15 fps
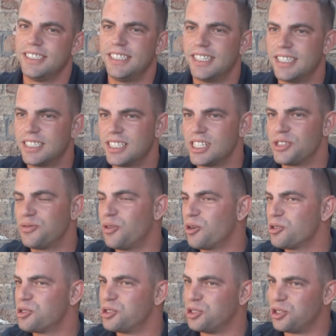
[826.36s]
Yes, as
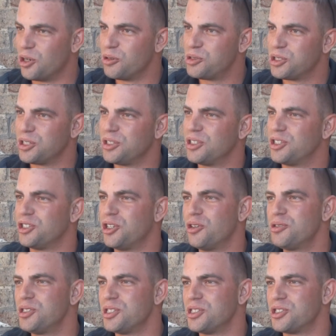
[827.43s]
far as the
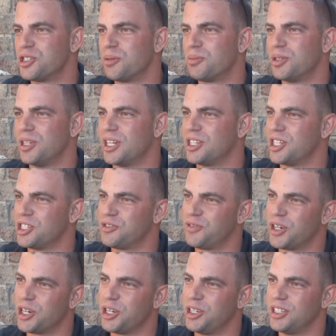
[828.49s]
dosing is something that's
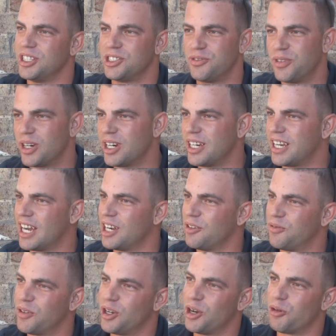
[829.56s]
very kind
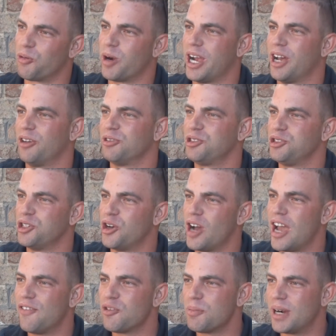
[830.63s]
of around.
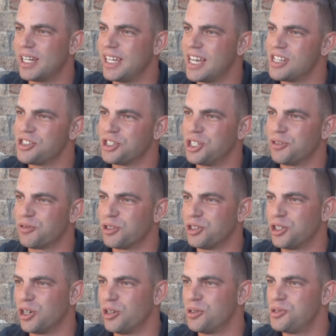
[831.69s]
Everybody has a different
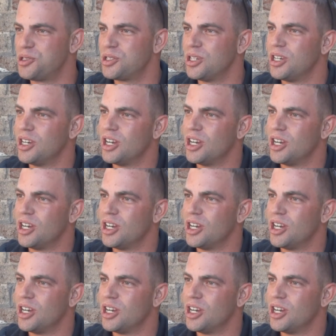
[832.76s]
dose.